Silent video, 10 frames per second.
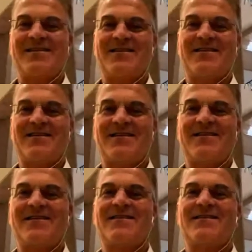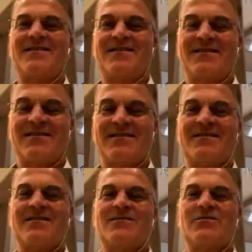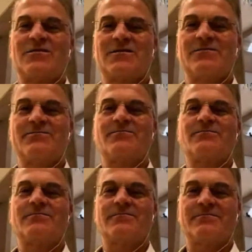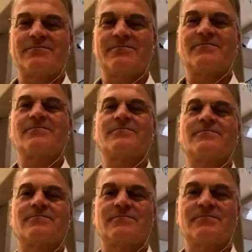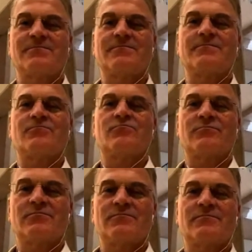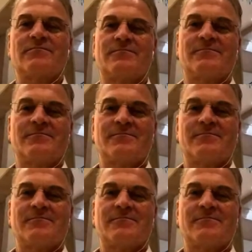The person shown says nothing.